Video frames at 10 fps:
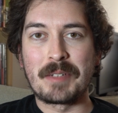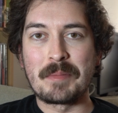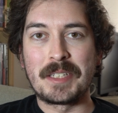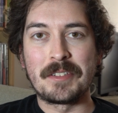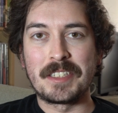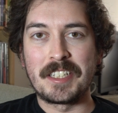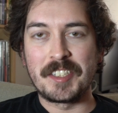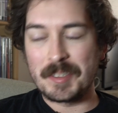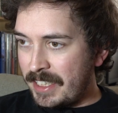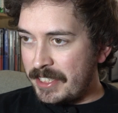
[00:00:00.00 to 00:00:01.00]
when I'm doing
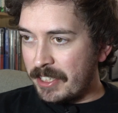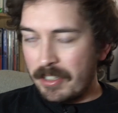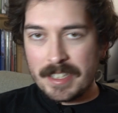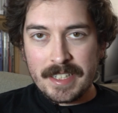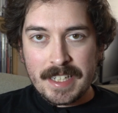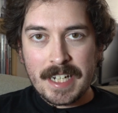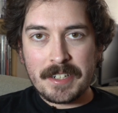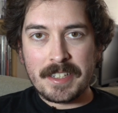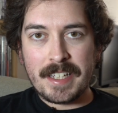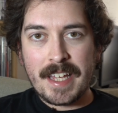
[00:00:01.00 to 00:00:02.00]
this. He's looking to get out
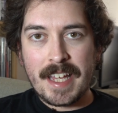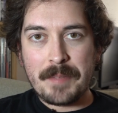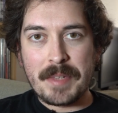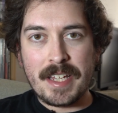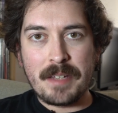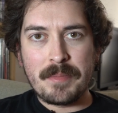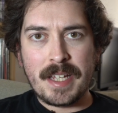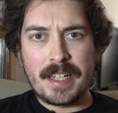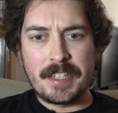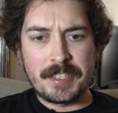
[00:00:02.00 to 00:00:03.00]
of the game, him
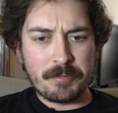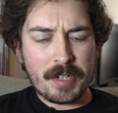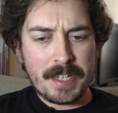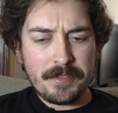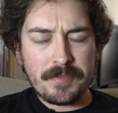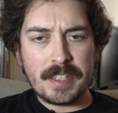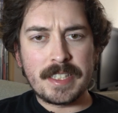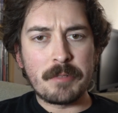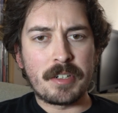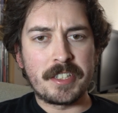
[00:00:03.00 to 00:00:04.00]
and his wife, and
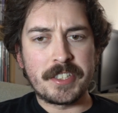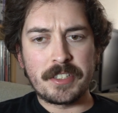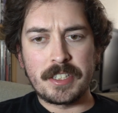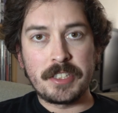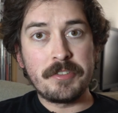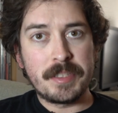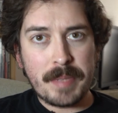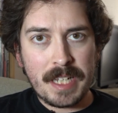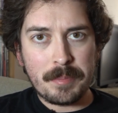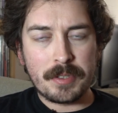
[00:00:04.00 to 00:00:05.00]
they want to start a
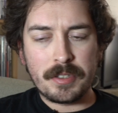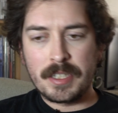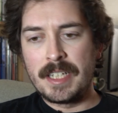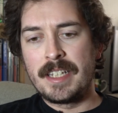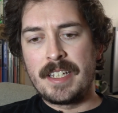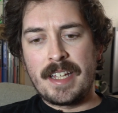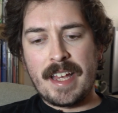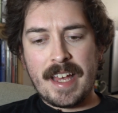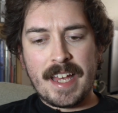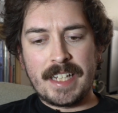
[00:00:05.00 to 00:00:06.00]
newspaper.
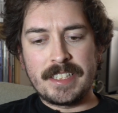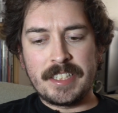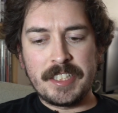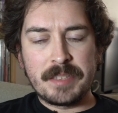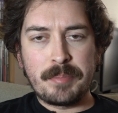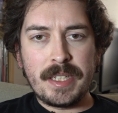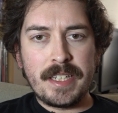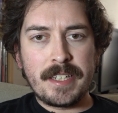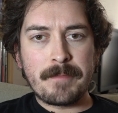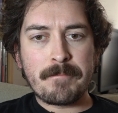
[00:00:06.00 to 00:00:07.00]
And he's
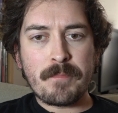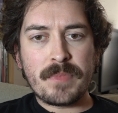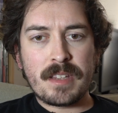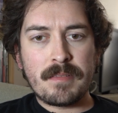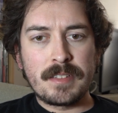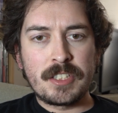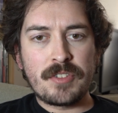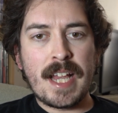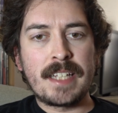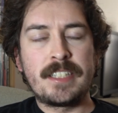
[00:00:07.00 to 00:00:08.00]
being
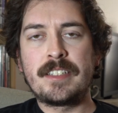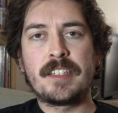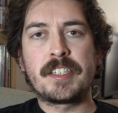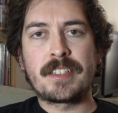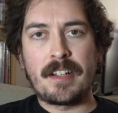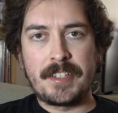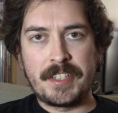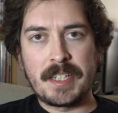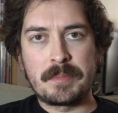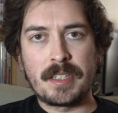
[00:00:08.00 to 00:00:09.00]
dragged into this
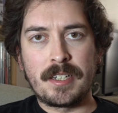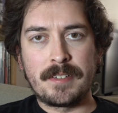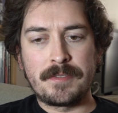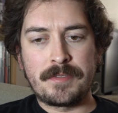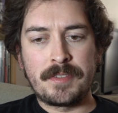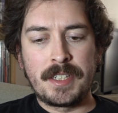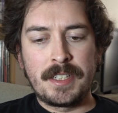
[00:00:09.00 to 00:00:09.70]
concept of